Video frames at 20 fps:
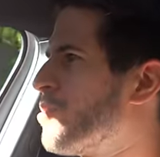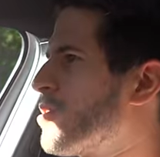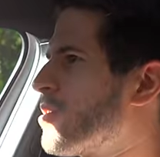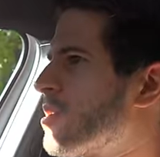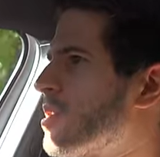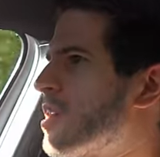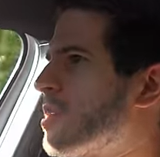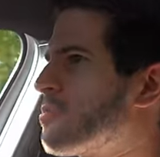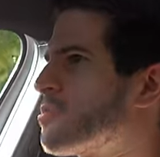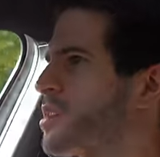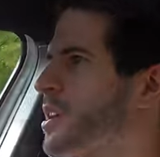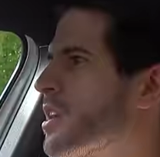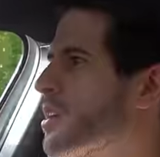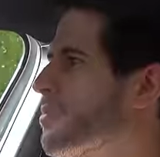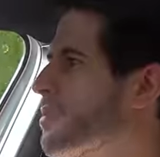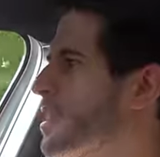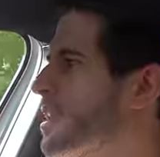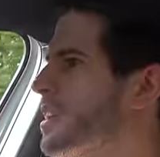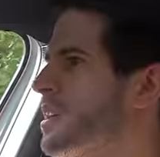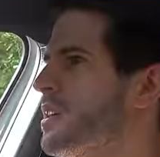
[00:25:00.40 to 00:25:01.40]
point that I'm trying to
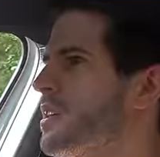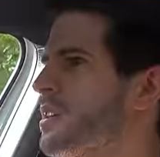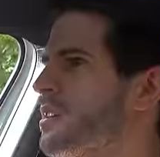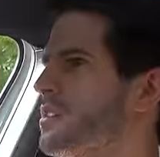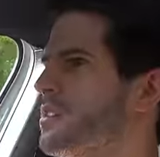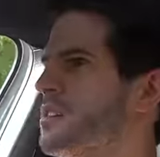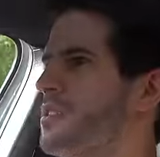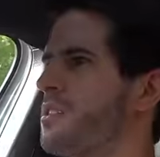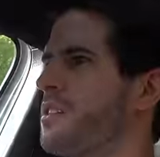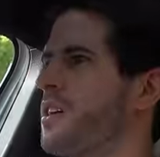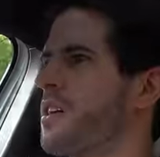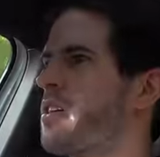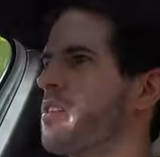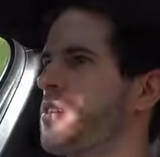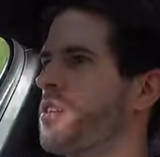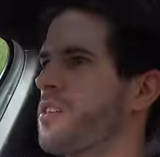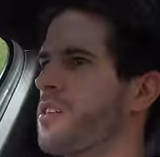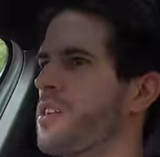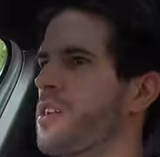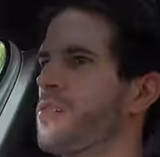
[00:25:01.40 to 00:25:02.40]
make is I
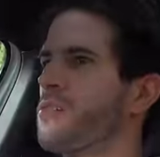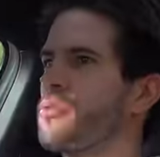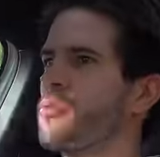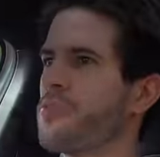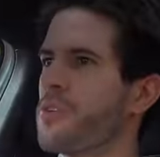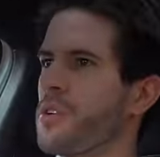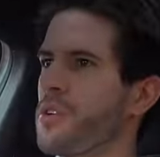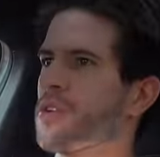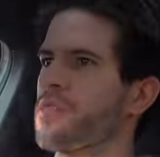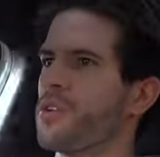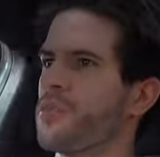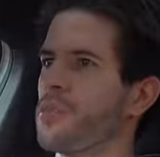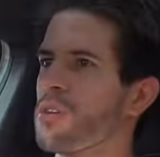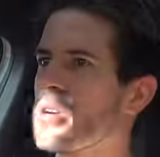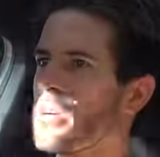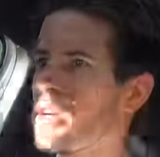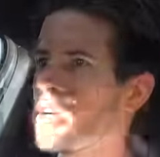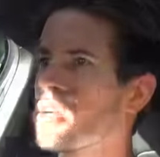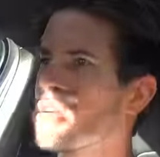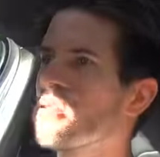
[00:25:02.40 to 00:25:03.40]
think I would rather
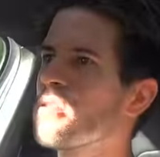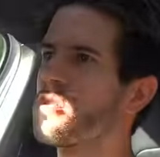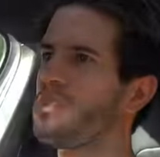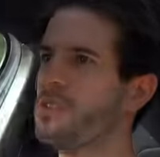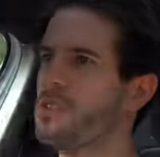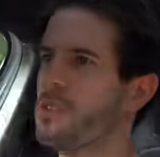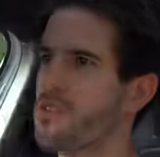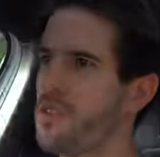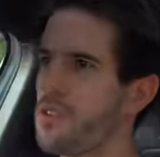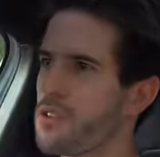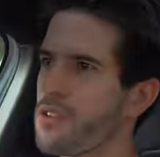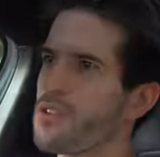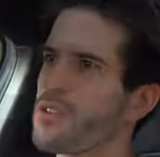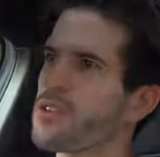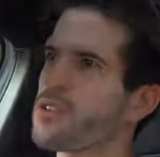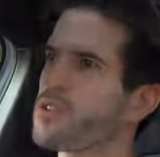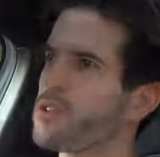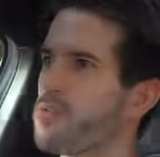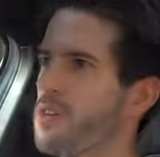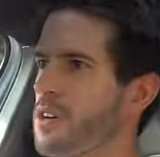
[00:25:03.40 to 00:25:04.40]
work
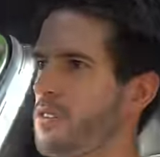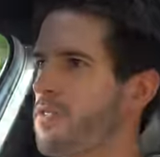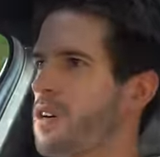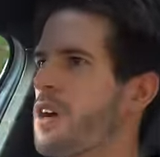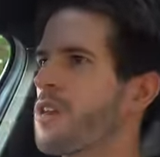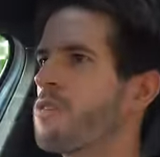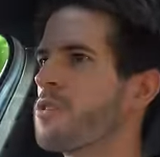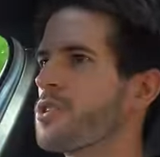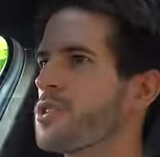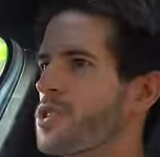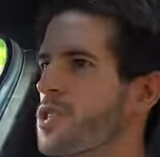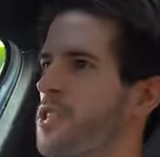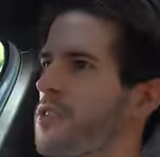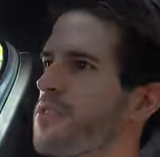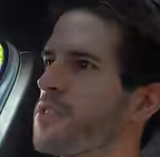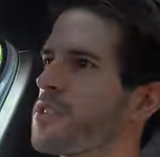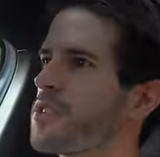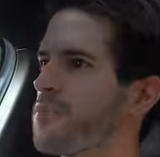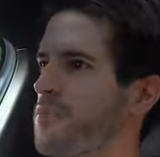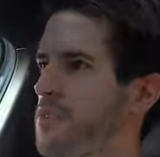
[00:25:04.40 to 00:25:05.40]
longer 12 hour
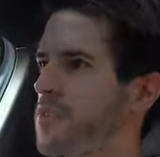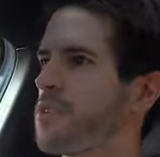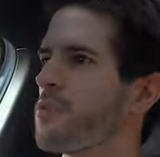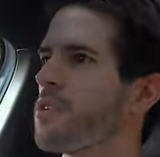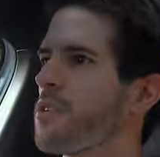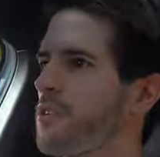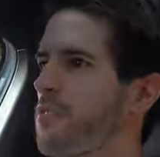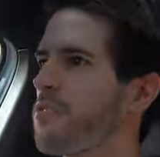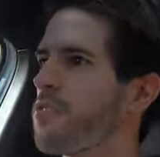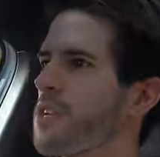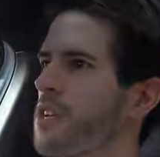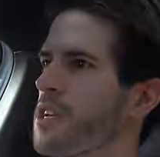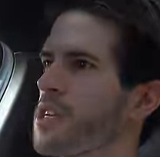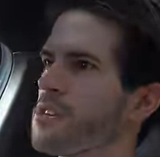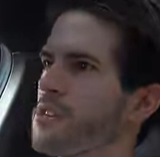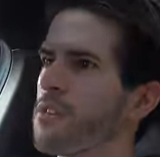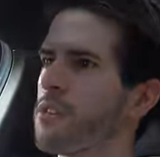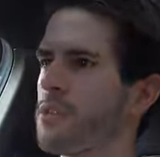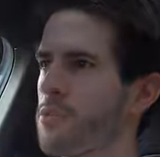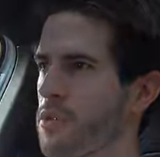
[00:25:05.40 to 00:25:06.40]
shifts for three or four days
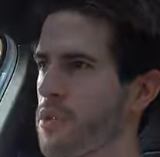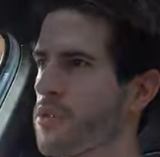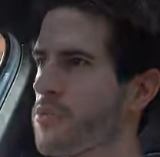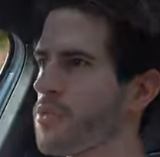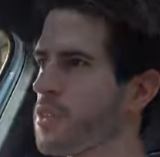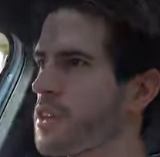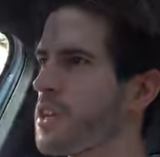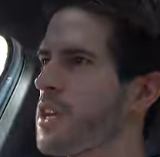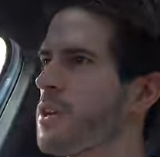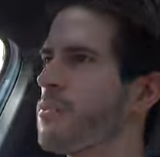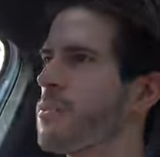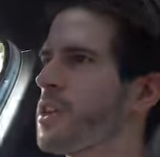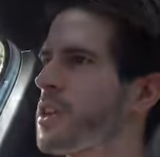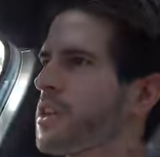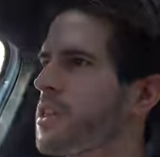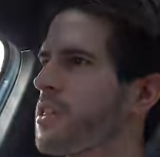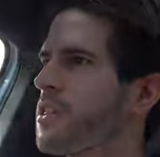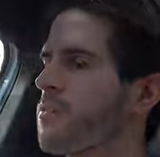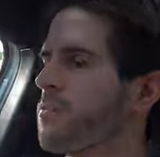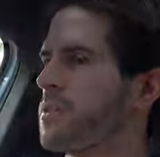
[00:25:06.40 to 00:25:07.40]
in a row with a one day break
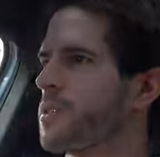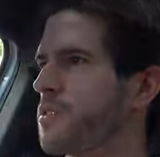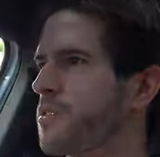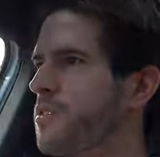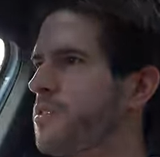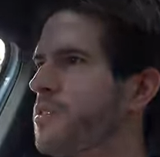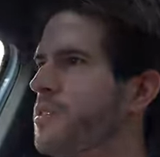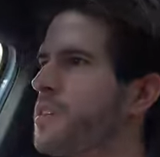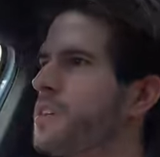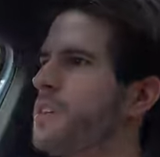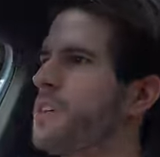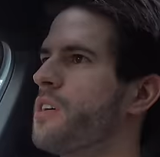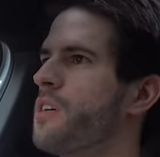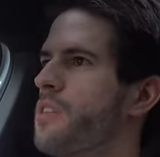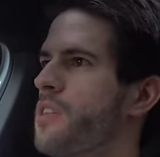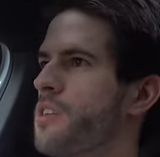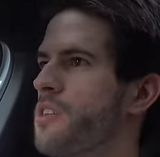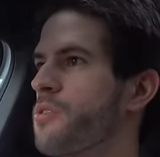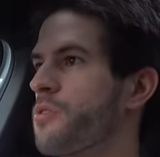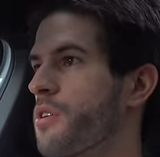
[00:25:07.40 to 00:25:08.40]
in the middle
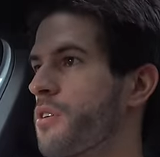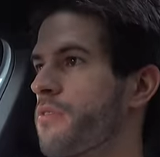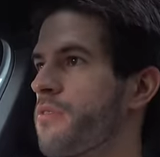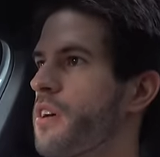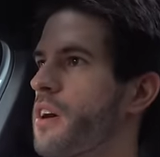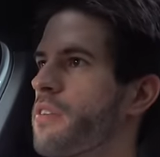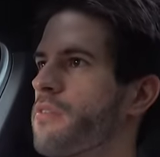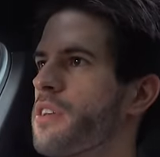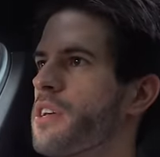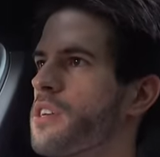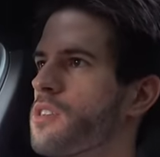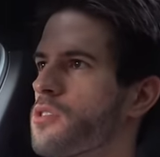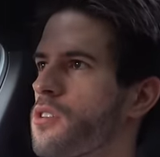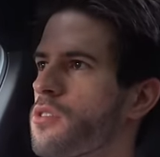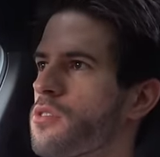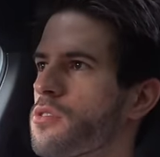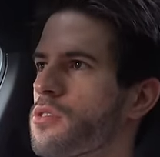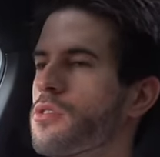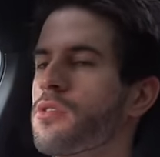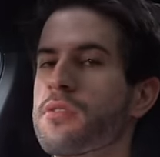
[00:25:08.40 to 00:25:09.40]
than doing five days
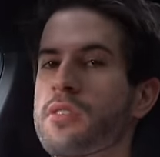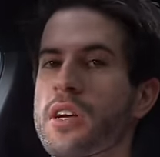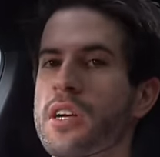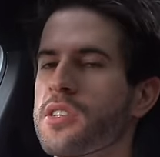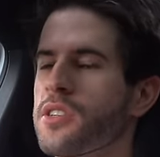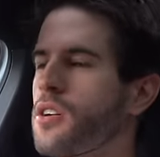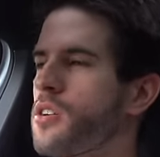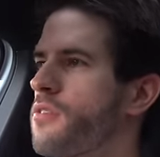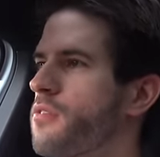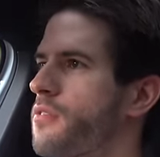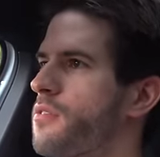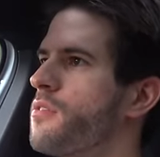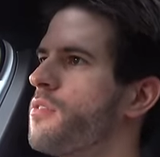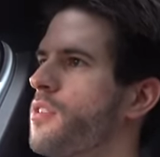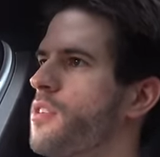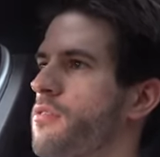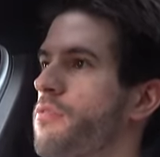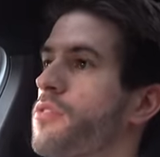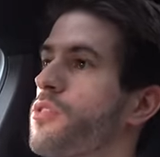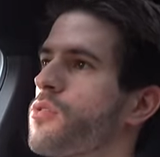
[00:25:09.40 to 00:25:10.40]
on, two days off
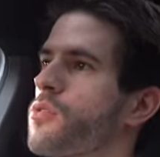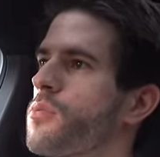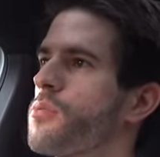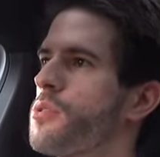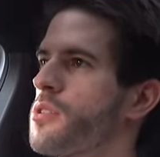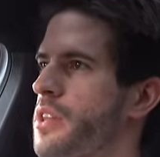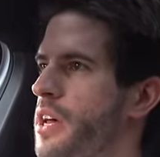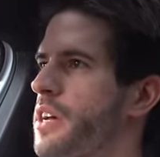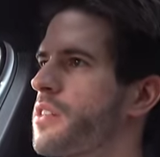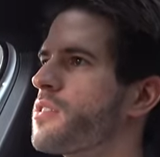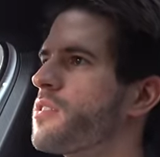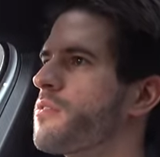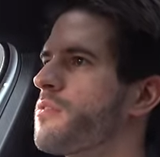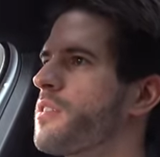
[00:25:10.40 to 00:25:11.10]
of normal nine to